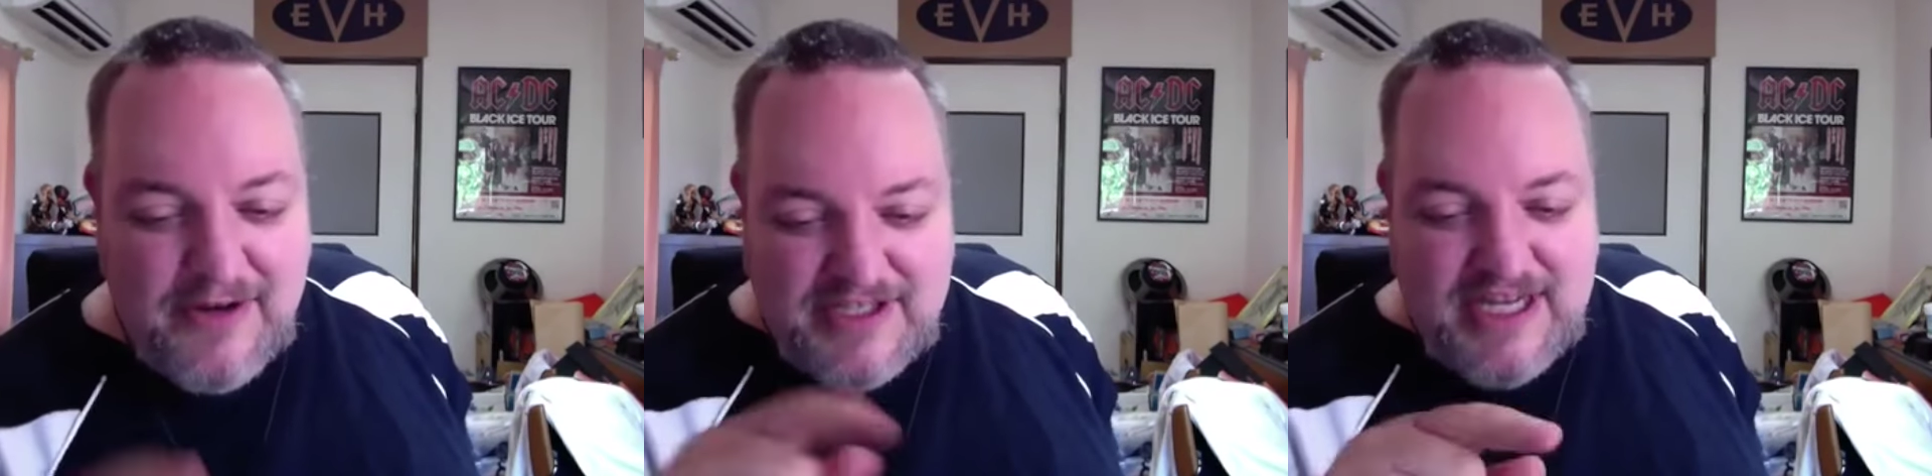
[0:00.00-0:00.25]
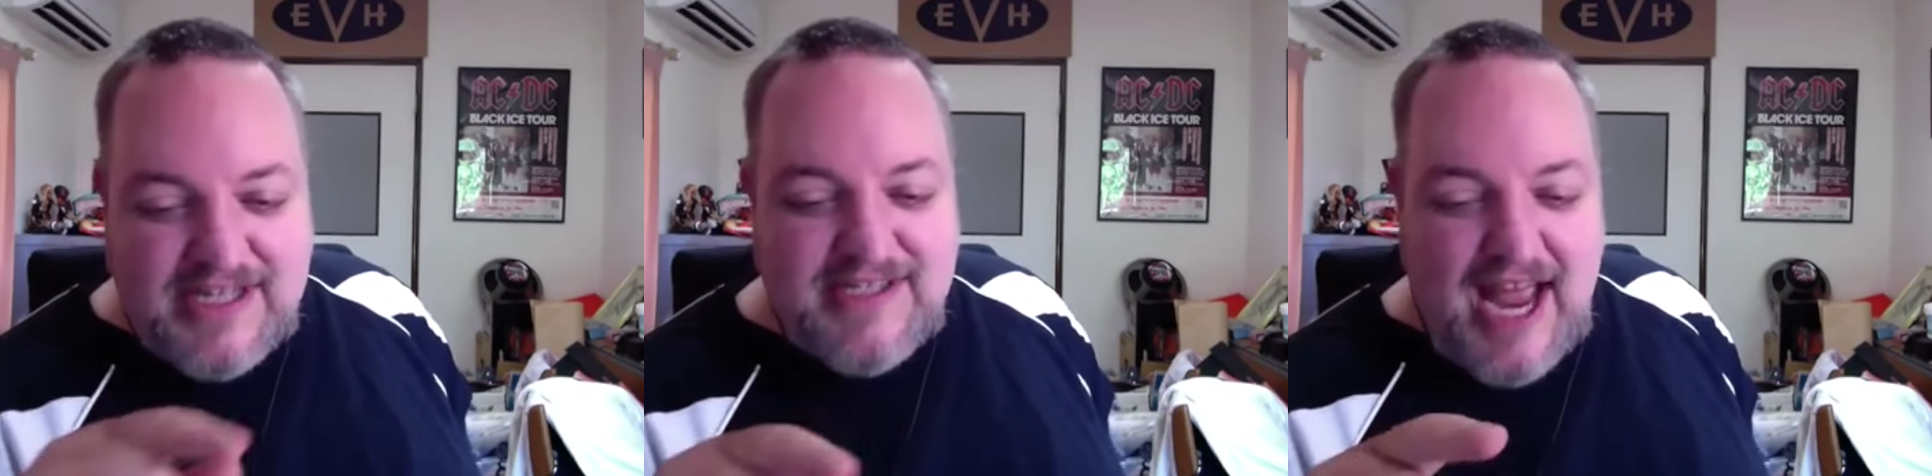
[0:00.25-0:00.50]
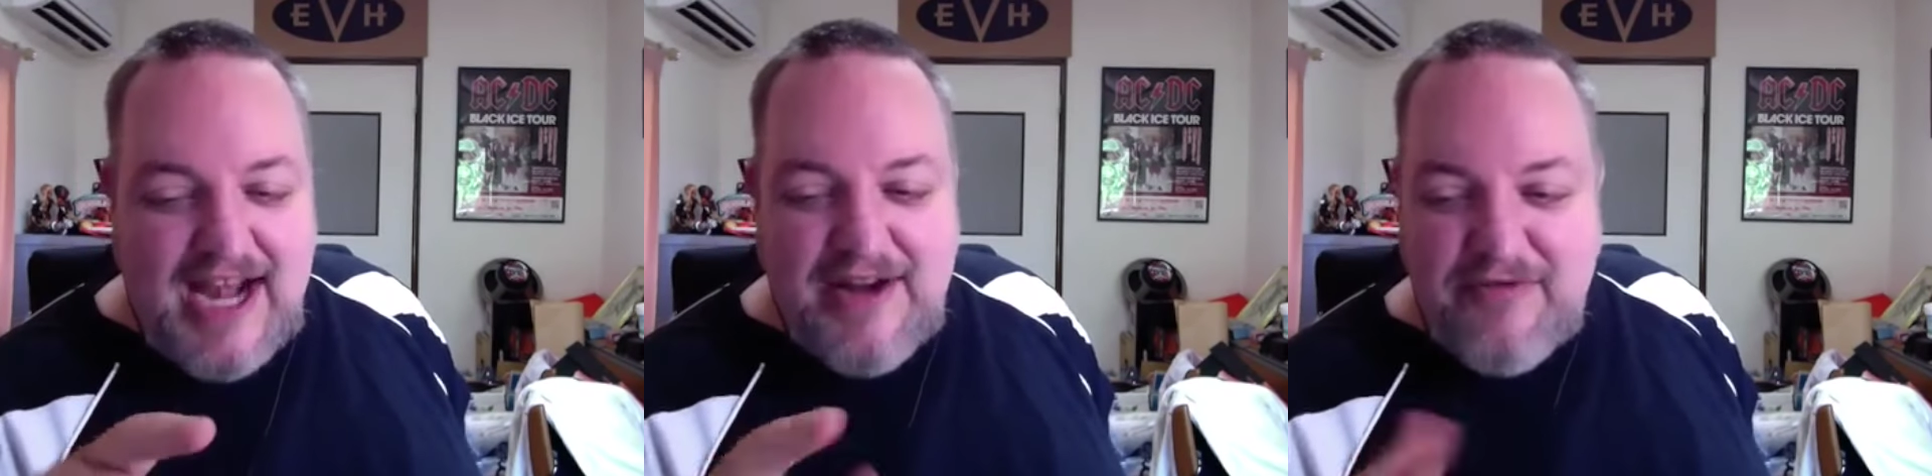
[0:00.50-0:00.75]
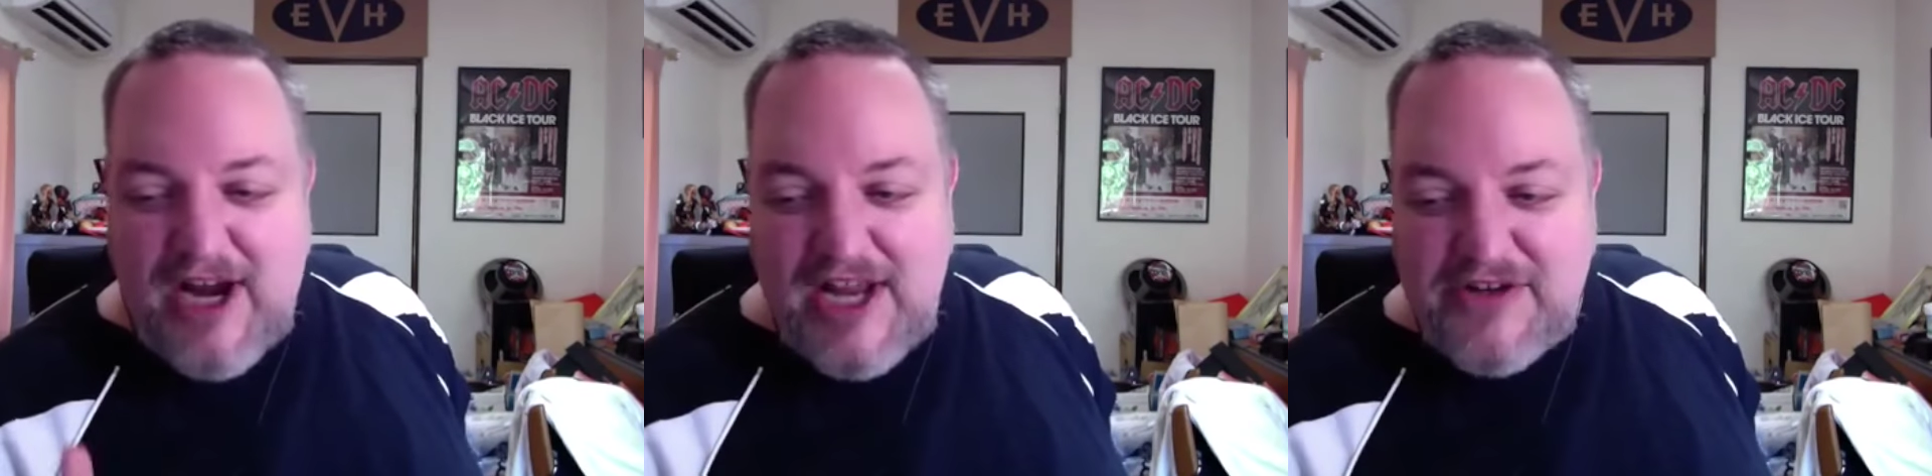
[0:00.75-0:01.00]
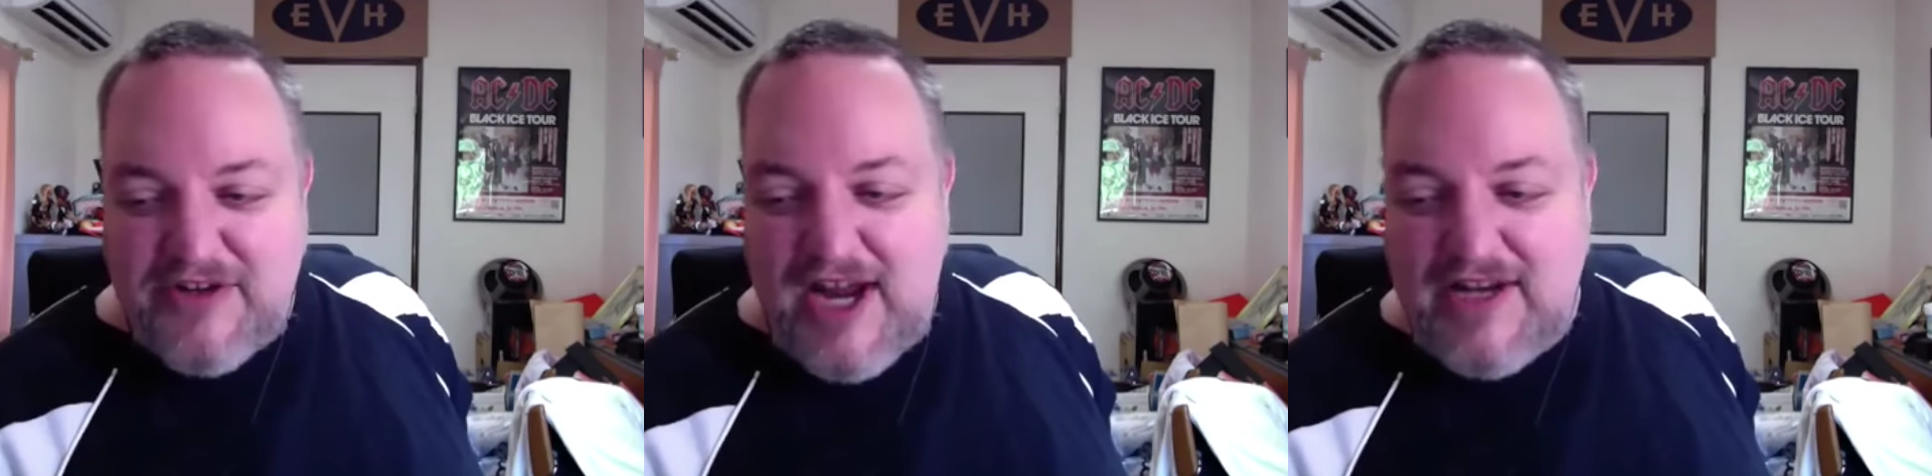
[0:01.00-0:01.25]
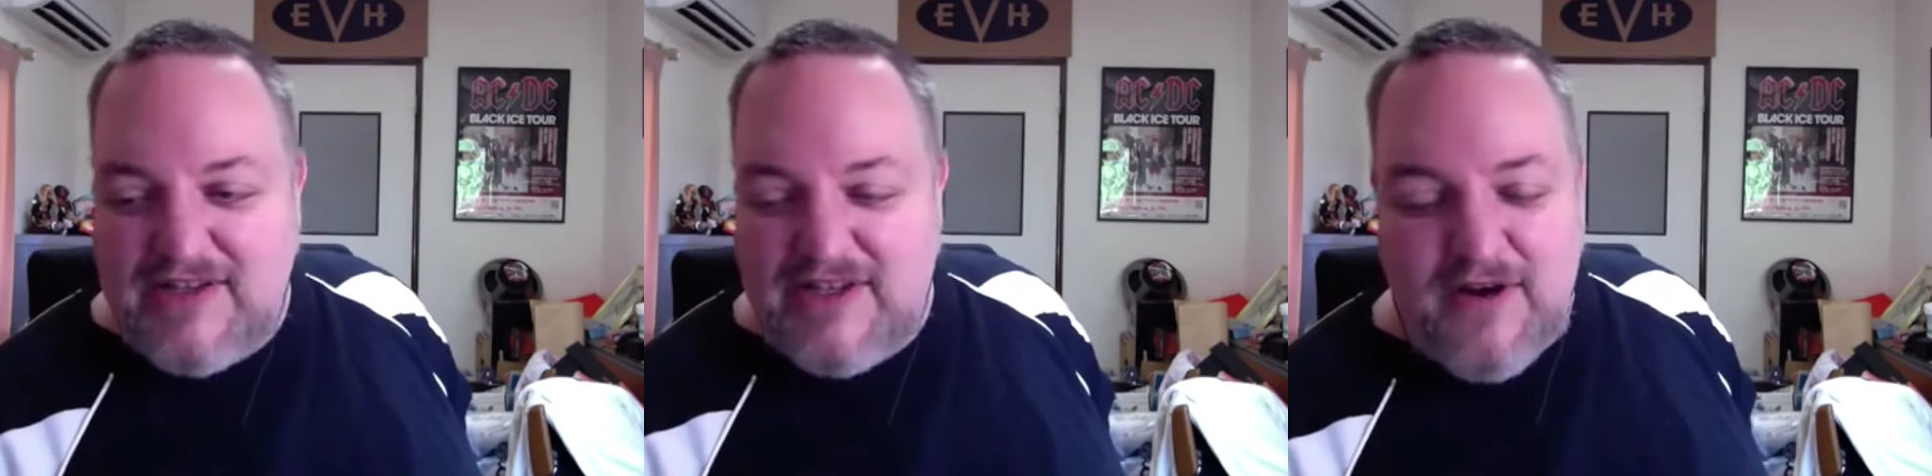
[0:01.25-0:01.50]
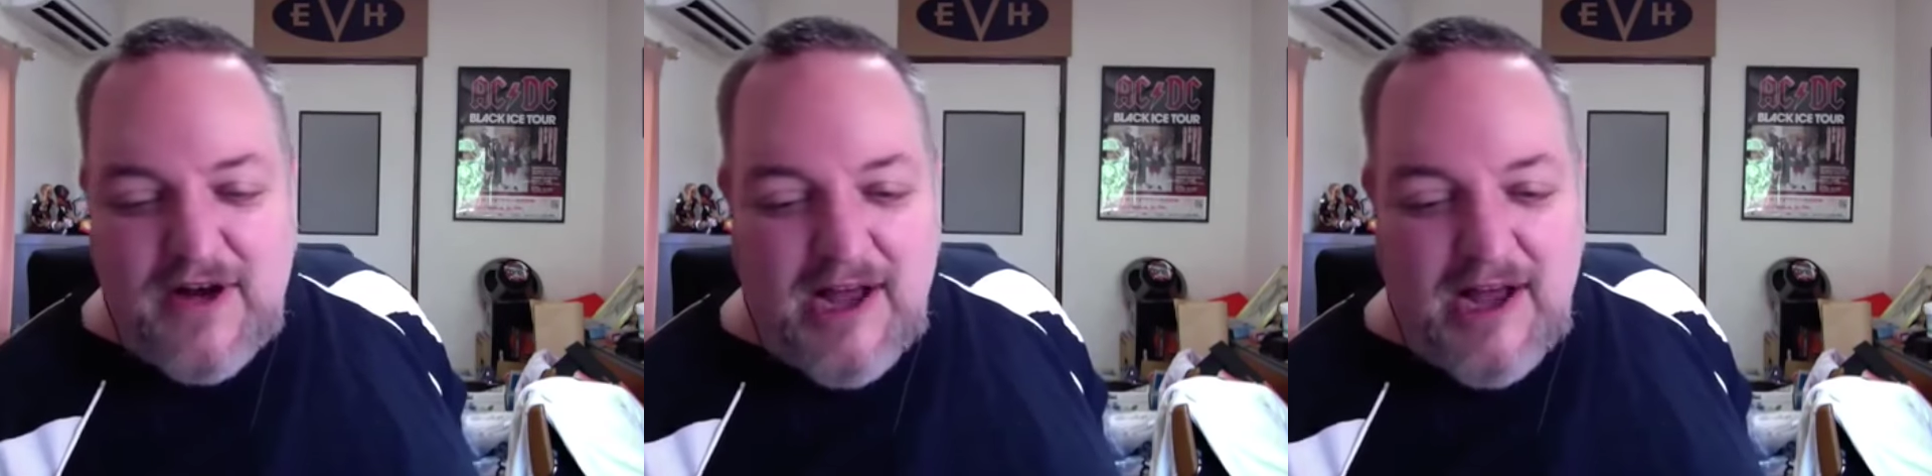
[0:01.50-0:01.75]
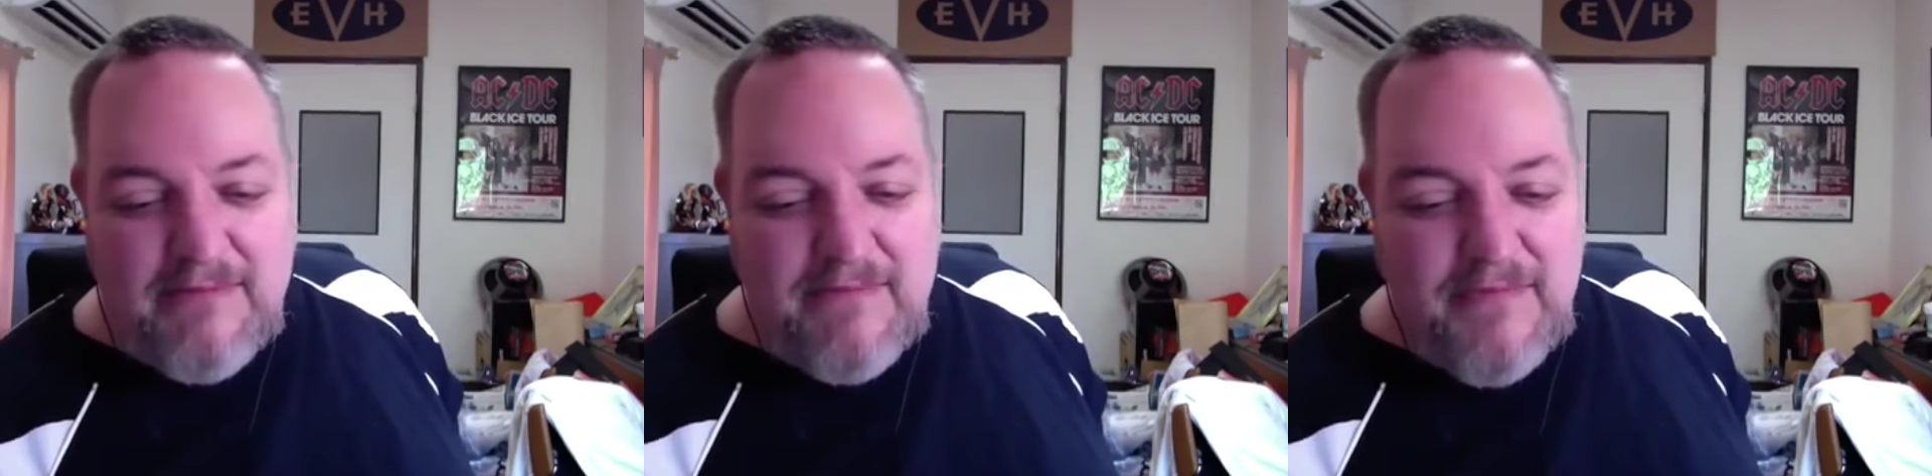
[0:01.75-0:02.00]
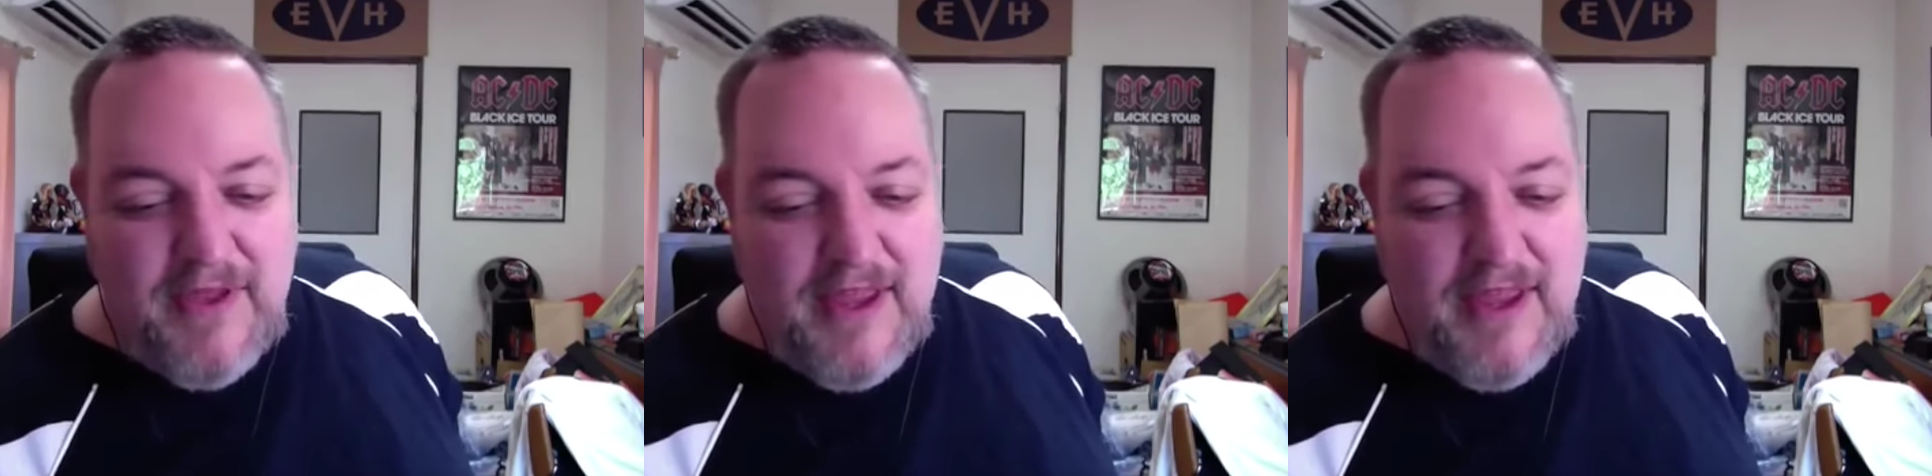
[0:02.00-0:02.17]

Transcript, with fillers: six-sided wrench, right? So um,